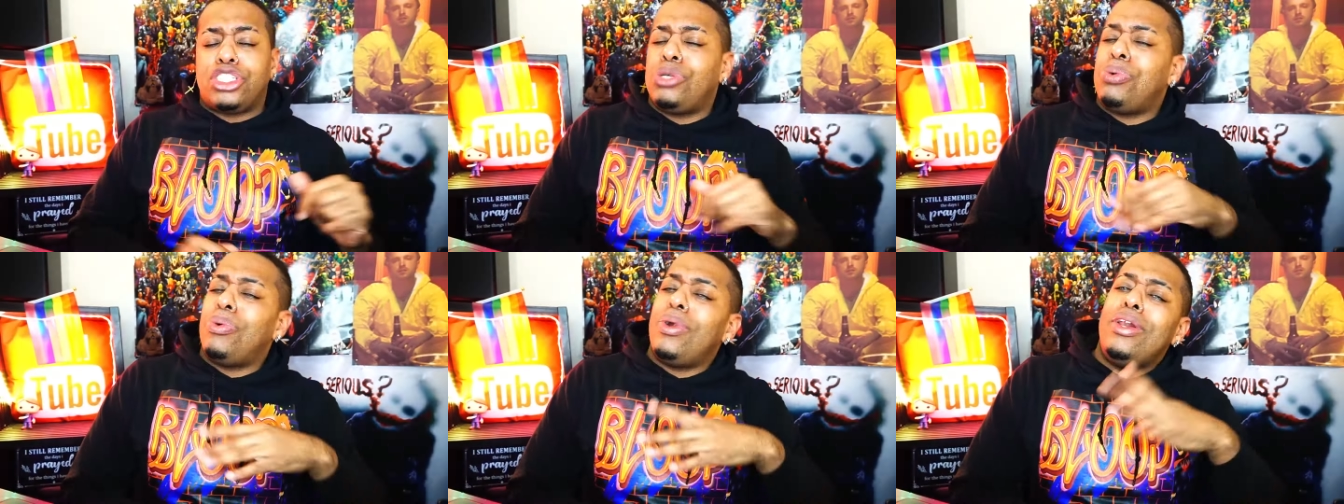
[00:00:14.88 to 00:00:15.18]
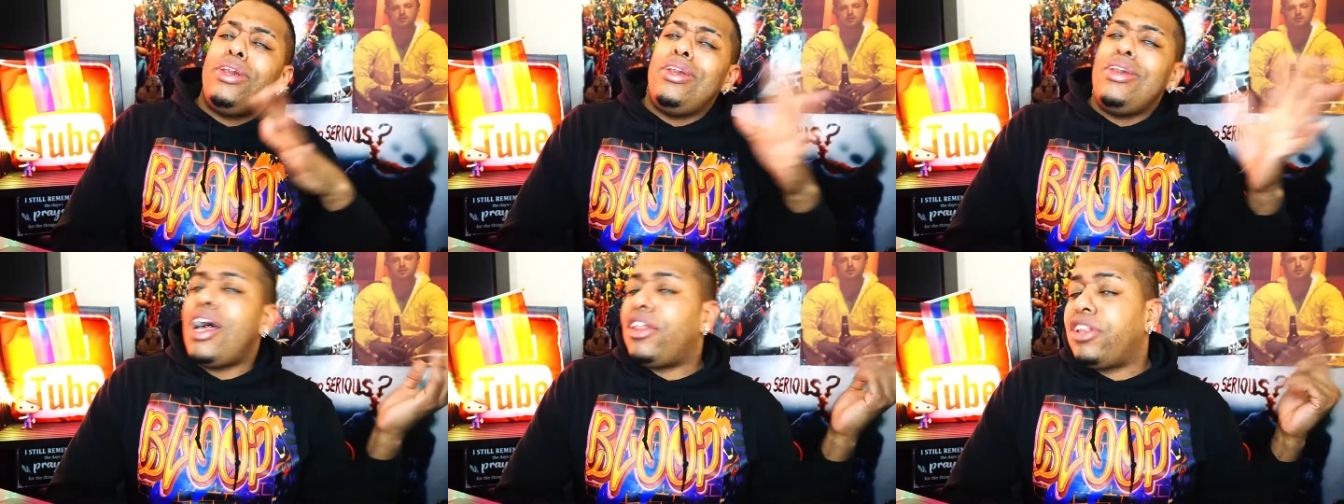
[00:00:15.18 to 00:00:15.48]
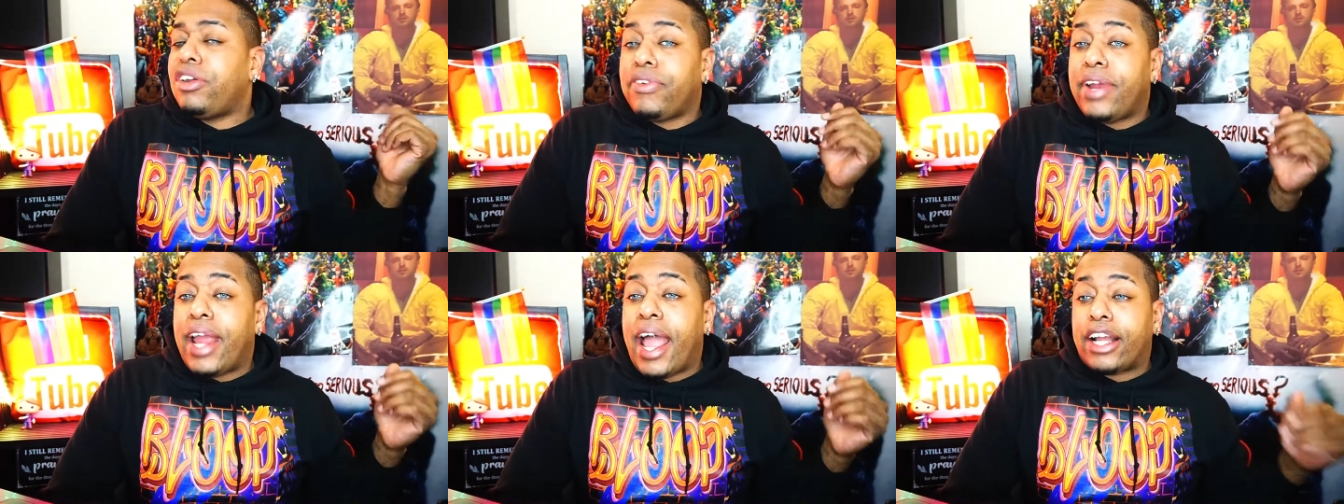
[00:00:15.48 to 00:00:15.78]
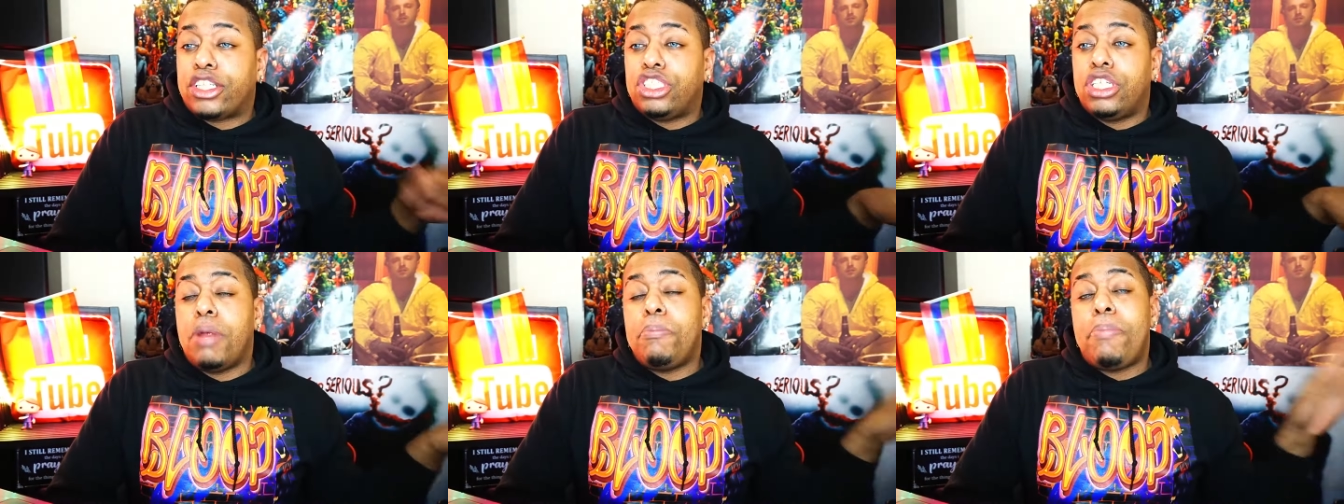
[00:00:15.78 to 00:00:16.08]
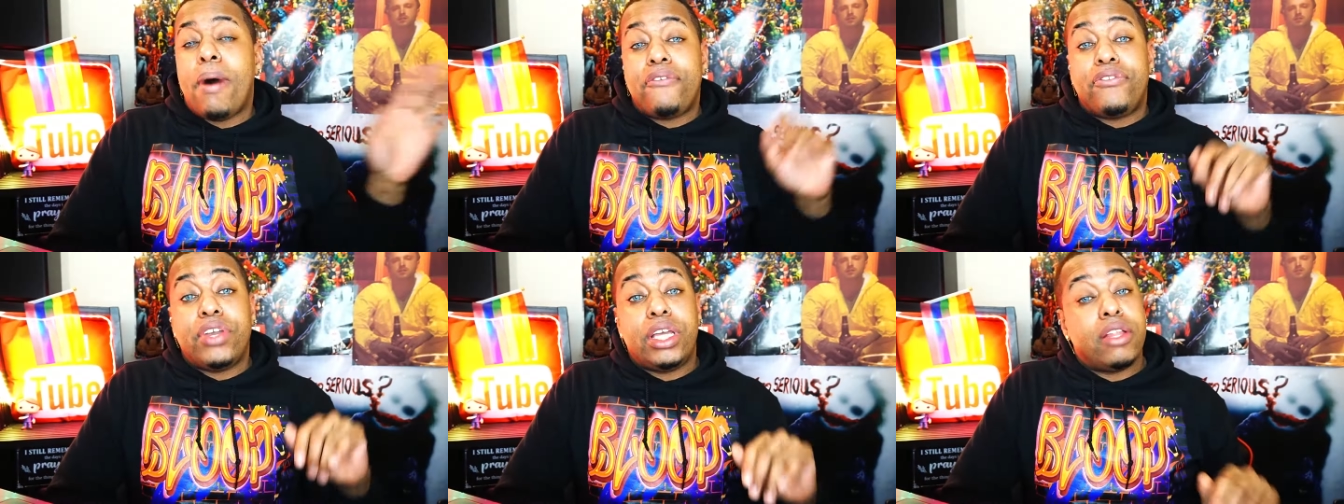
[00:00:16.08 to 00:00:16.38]
to another reaction of
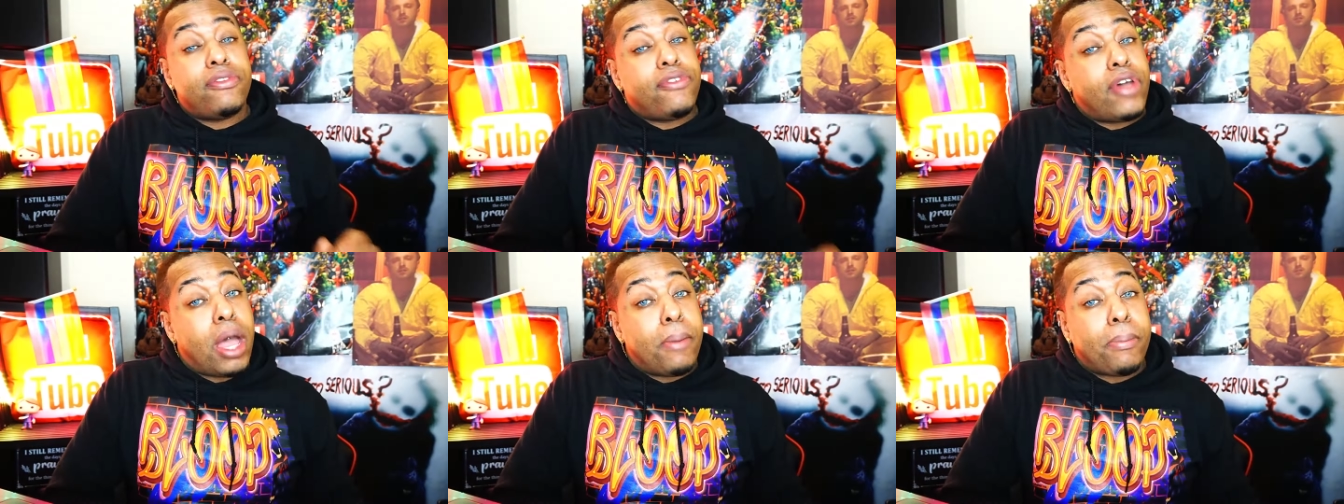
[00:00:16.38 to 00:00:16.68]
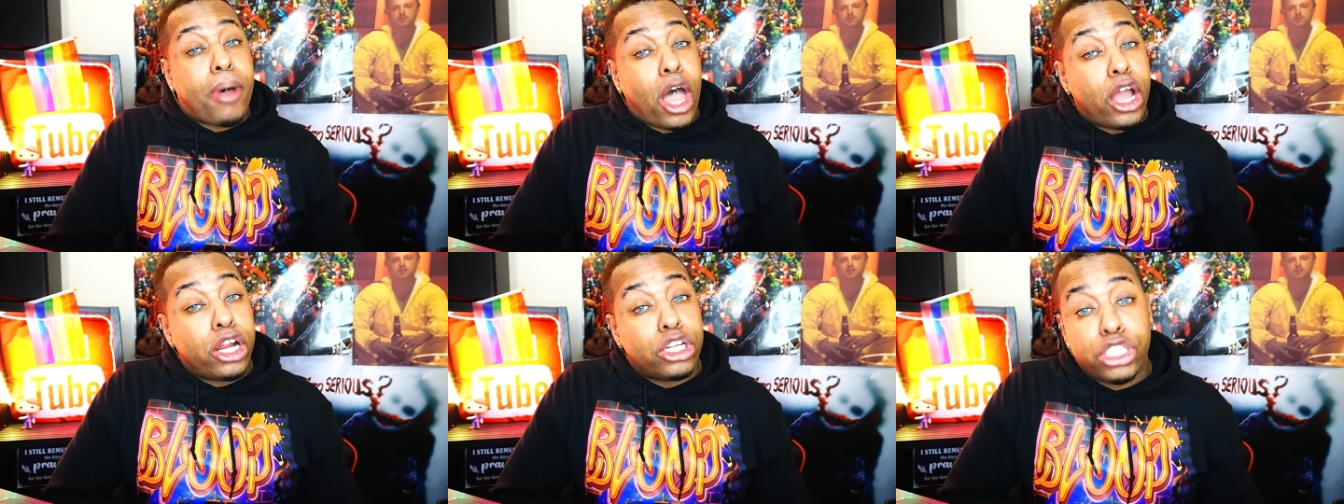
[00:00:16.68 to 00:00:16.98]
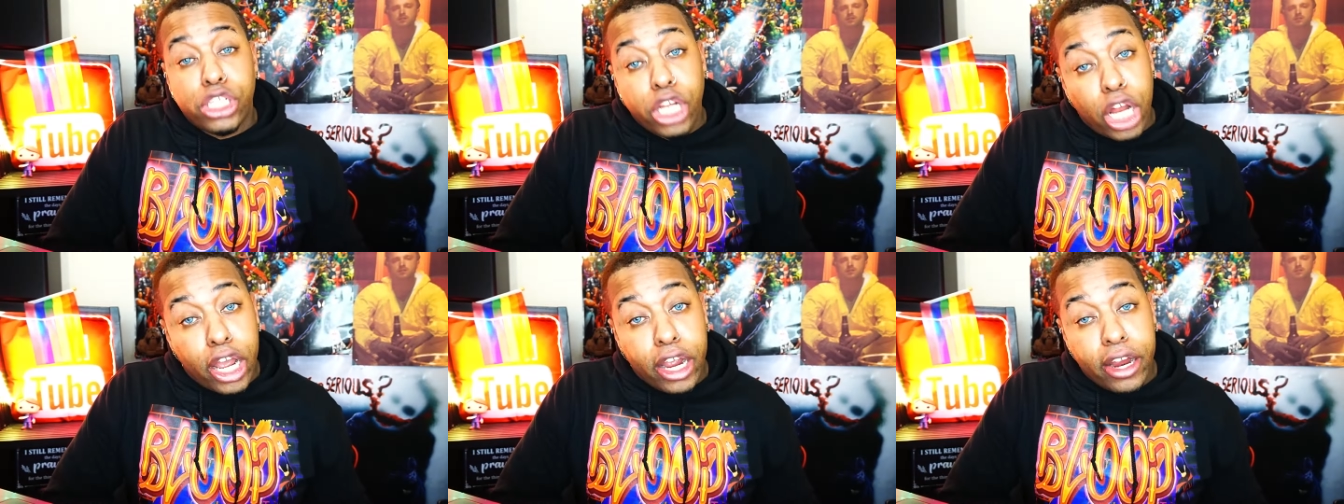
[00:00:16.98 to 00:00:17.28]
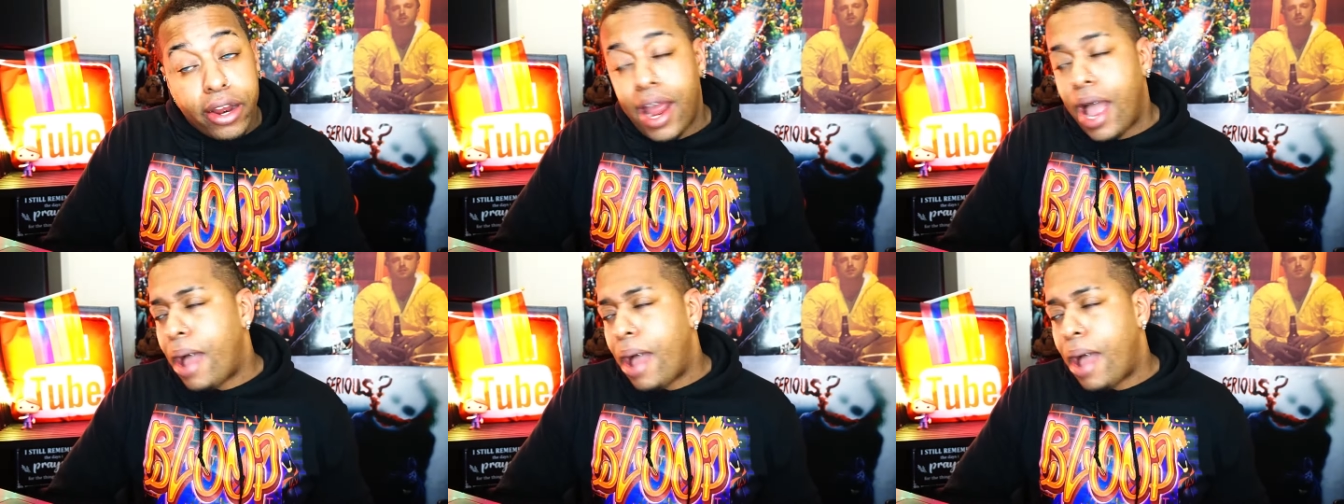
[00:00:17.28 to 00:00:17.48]
Buffy the Vampire Slayer.